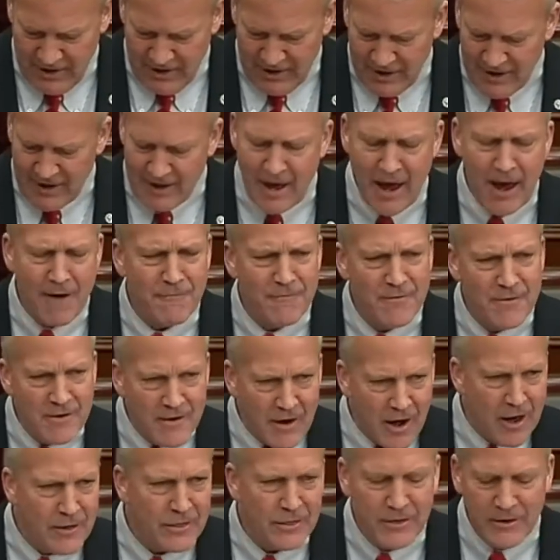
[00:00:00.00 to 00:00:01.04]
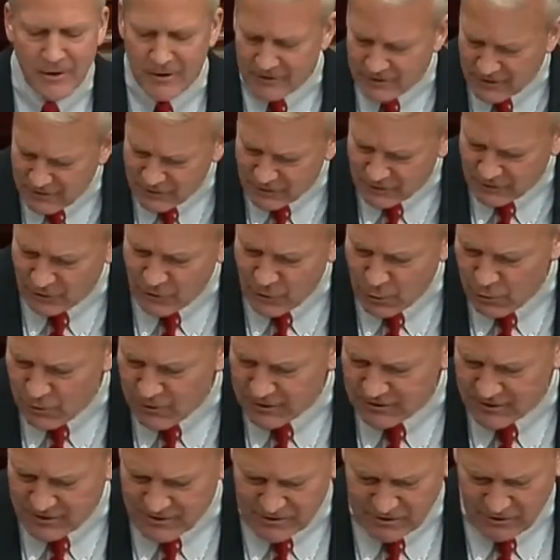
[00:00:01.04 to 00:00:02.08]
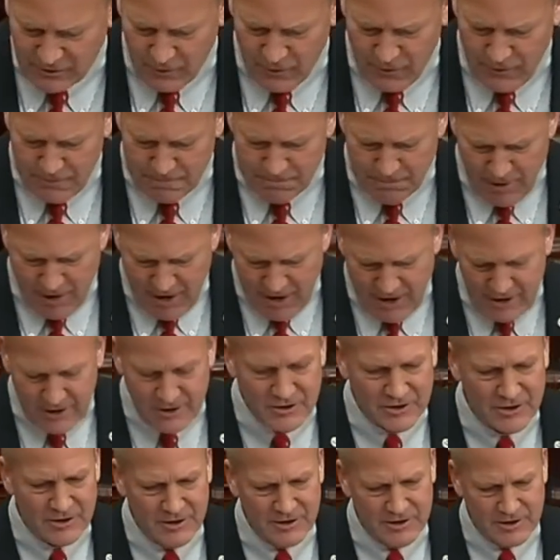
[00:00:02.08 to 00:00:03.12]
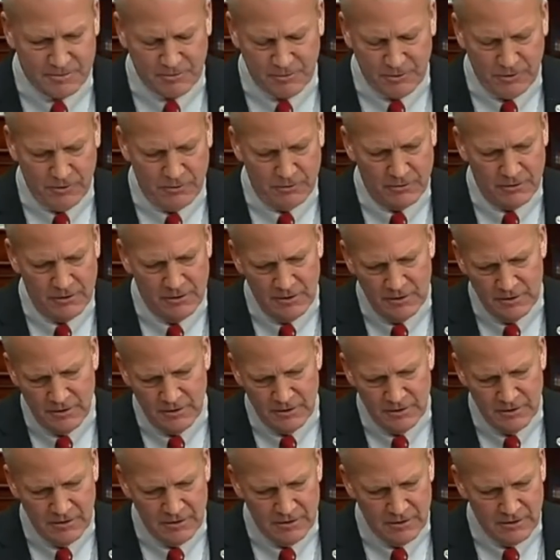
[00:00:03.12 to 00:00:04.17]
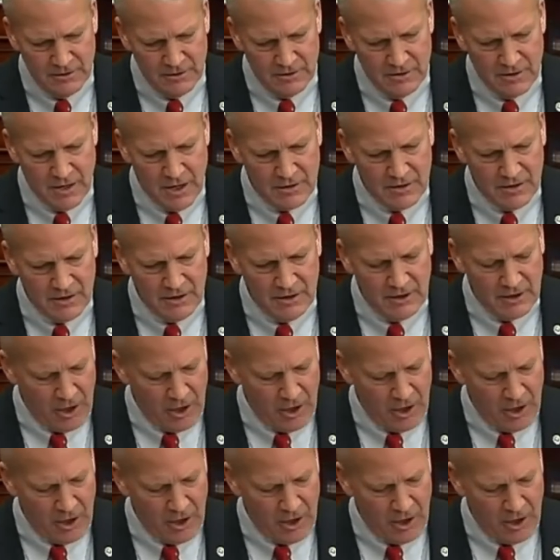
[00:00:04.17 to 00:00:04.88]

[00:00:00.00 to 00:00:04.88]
and have nothing to do with this current policy dispute. Nothing at